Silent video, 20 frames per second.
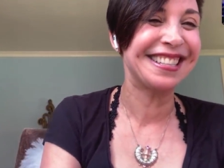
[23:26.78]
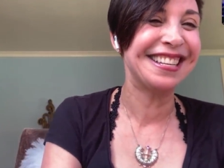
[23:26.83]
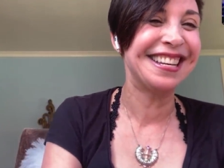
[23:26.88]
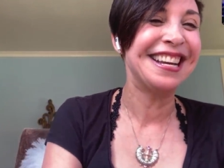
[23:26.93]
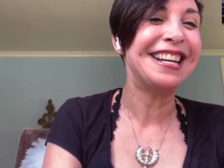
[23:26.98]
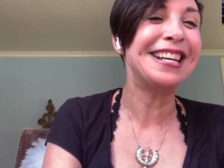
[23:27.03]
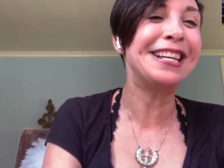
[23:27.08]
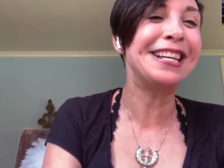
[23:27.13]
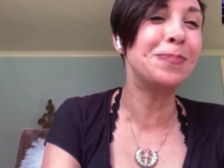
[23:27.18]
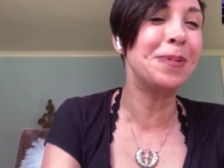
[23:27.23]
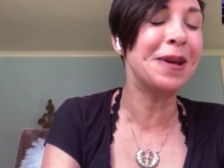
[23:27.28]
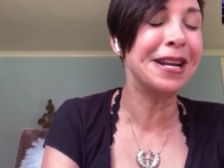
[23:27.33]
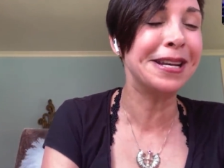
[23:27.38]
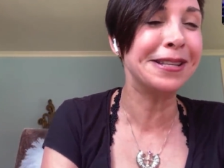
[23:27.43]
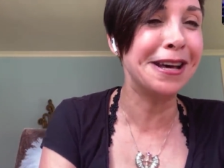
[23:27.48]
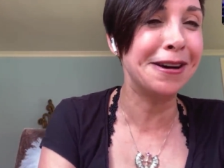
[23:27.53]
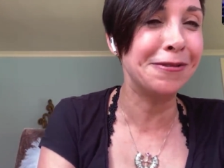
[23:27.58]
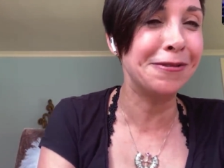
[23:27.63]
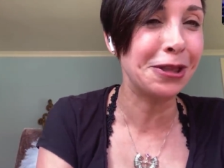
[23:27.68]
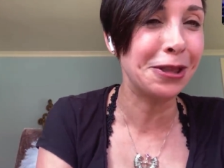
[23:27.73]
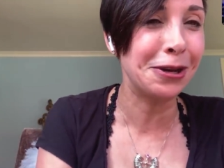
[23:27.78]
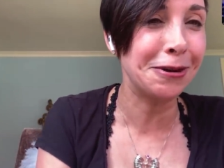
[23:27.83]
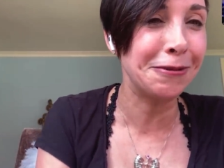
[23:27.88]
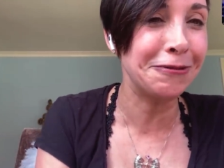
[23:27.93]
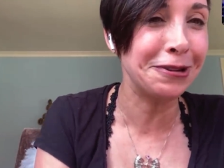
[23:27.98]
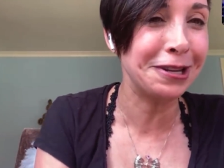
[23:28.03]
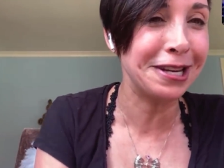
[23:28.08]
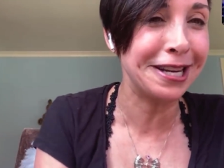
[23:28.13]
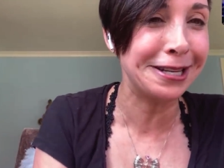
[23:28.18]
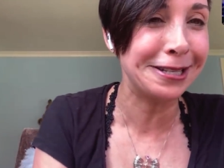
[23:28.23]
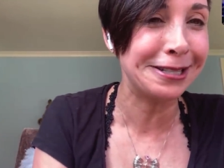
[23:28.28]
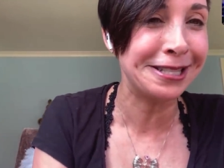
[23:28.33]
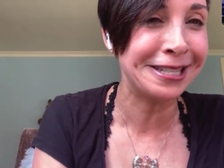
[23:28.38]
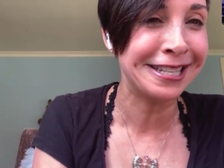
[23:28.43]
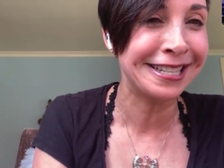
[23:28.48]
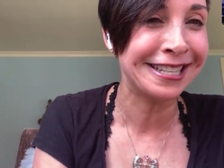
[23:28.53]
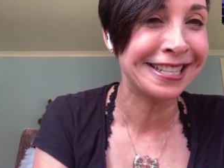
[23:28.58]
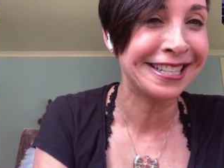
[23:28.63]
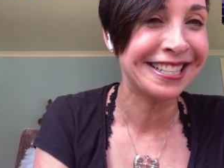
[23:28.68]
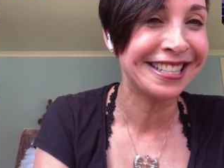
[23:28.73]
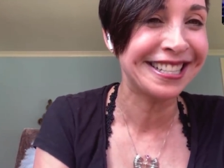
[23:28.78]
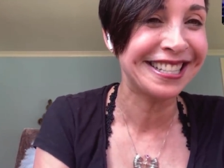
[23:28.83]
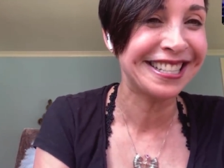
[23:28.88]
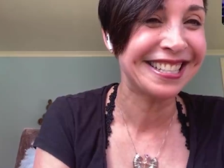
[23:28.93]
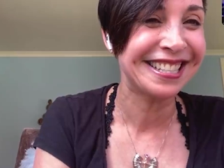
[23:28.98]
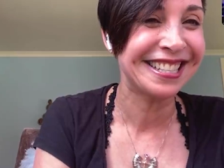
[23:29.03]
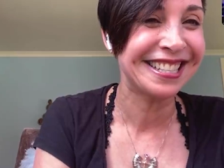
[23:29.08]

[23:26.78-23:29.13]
He's been in love with her for years. Ah.